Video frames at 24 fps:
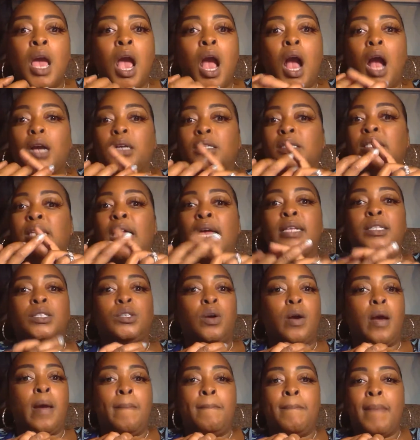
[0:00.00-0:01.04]
Her sons
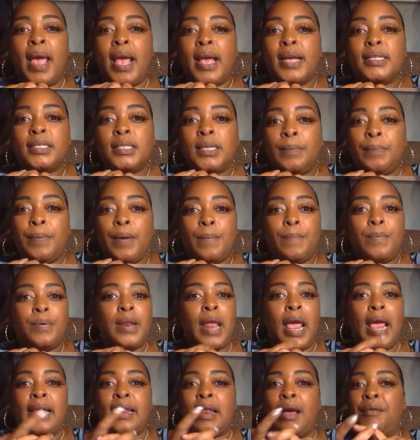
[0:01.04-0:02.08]
are amazing people.
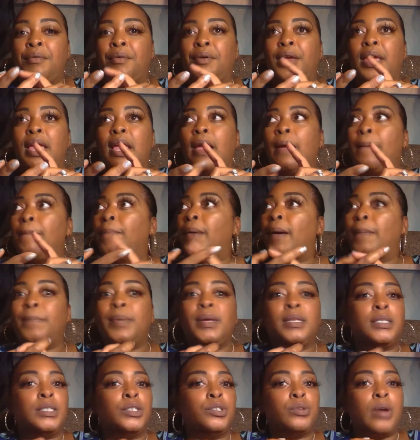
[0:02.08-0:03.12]
They ain't out here kicking
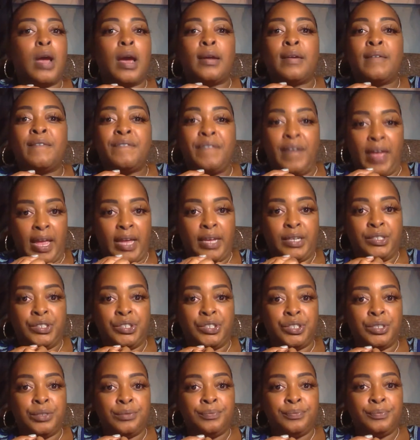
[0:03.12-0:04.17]
puppies and drowning
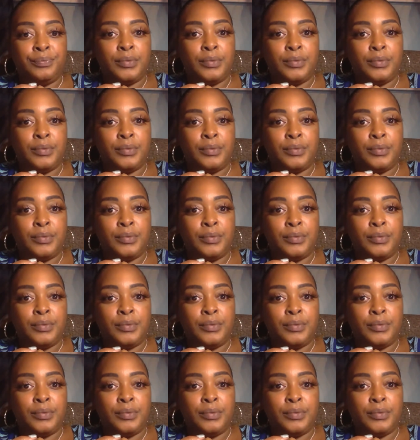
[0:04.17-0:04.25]
fish.